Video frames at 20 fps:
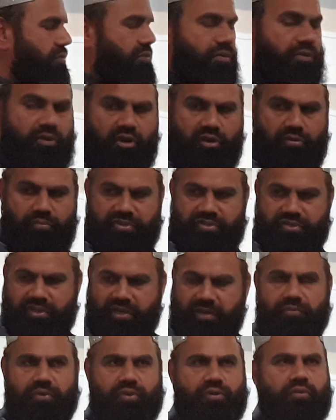How much time
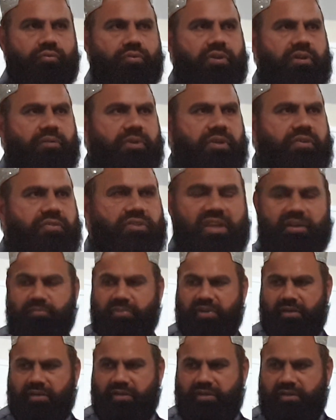we go for namaz? 10
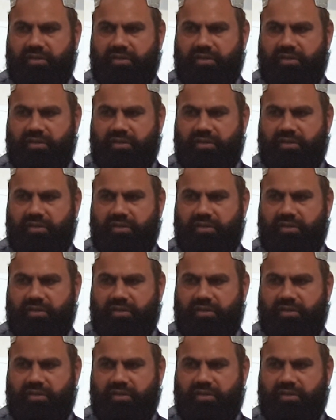minutes?